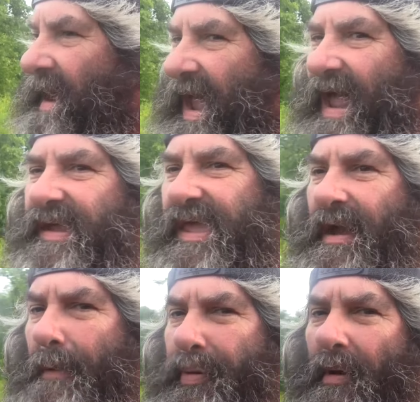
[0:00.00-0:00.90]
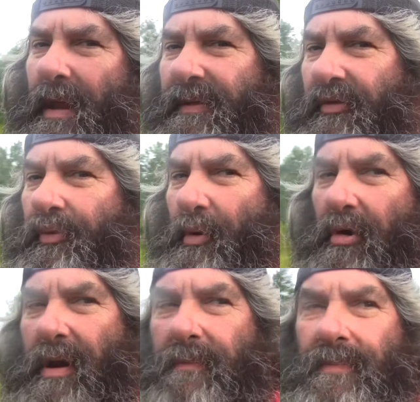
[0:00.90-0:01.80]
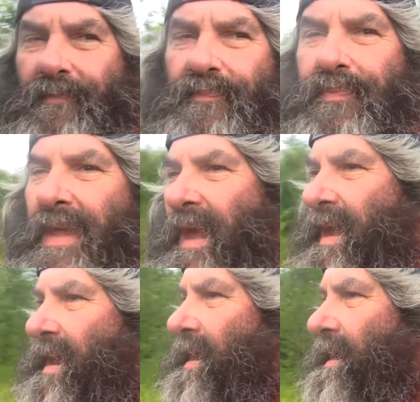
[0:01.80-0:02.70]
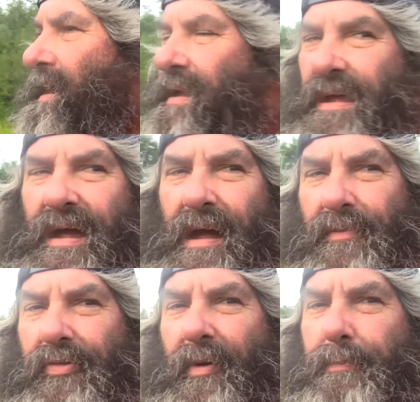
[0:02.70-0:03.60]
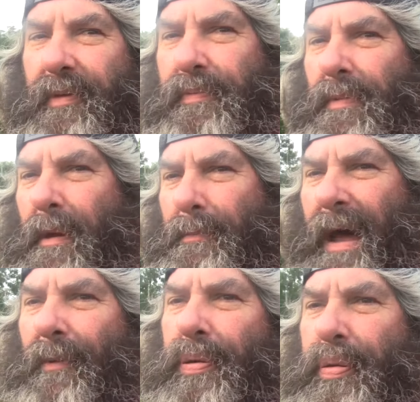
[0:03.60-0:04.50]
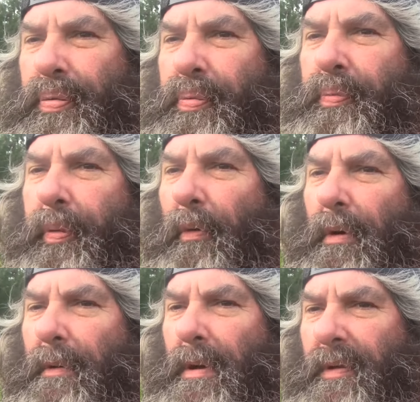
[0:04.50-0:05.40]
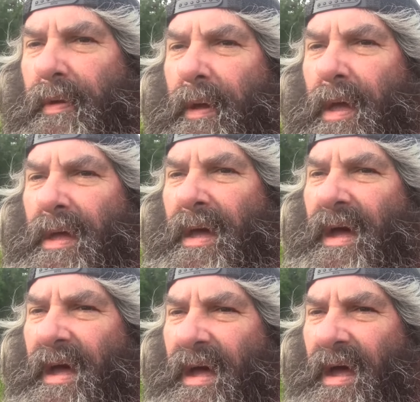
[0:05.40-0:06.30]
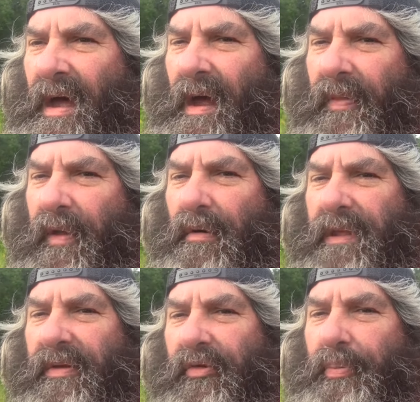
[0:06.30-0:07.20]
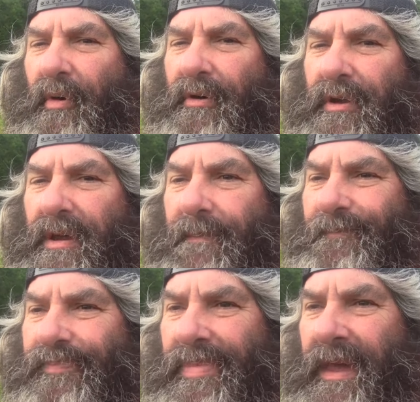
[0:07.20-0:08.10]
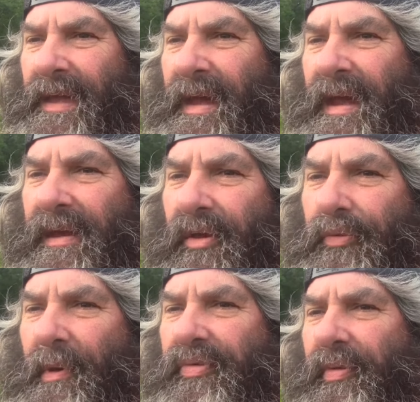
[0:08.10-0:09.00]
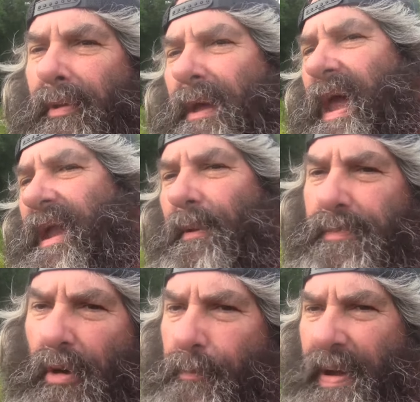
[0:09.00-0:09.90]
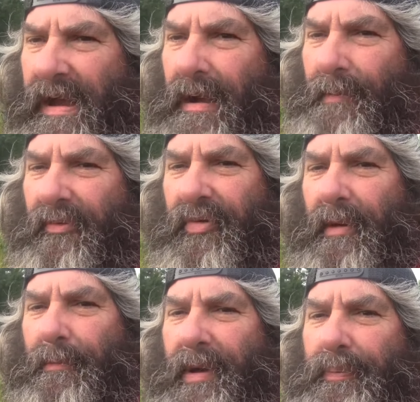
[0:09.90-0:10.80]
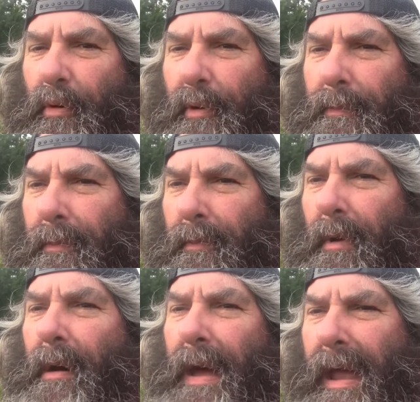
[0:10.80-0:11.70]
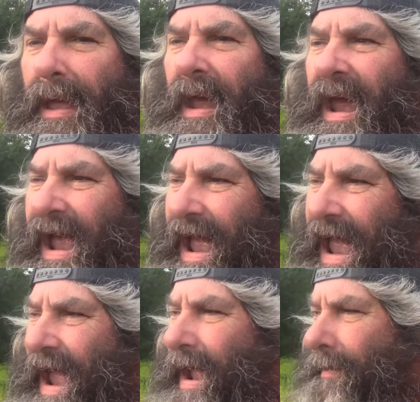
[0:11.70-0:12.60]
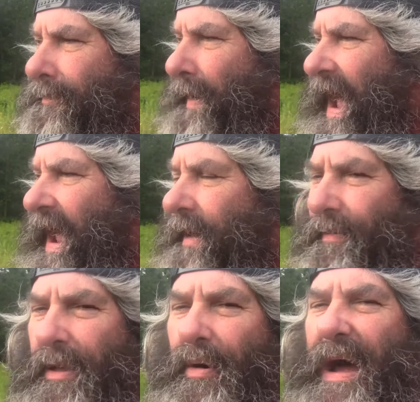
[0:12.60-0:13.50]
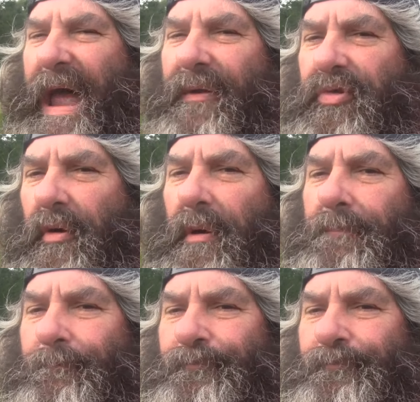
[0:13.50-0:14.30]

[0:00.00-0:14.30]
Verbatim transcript: Had to get up early this morning. Uh, I was up about 4.30 this morning because my had to go pick up my son before, well, at, at 5, a little after.